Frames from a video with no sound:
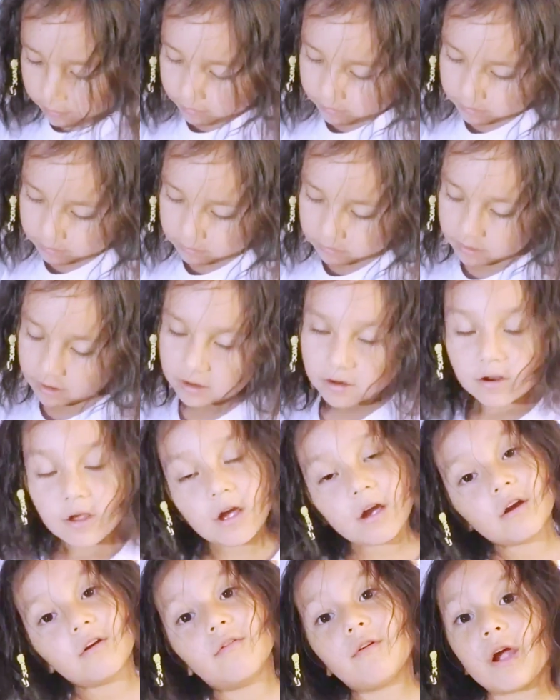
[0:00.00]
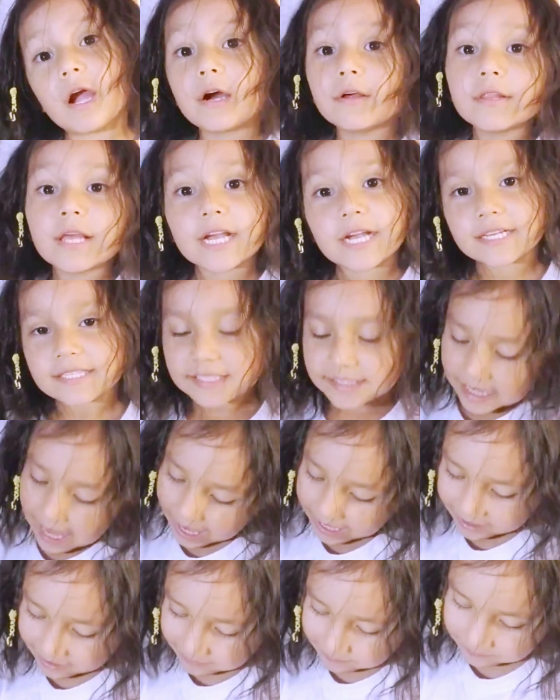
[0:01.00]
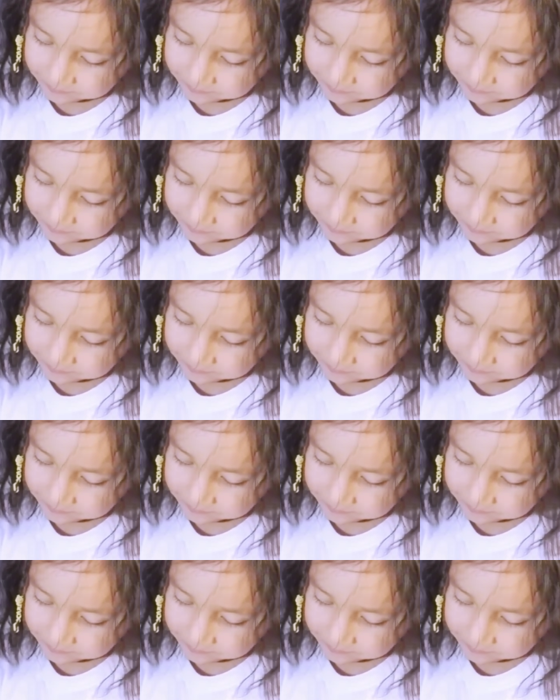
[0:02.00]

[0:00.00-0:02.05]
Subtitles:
going to cut a crown like I said.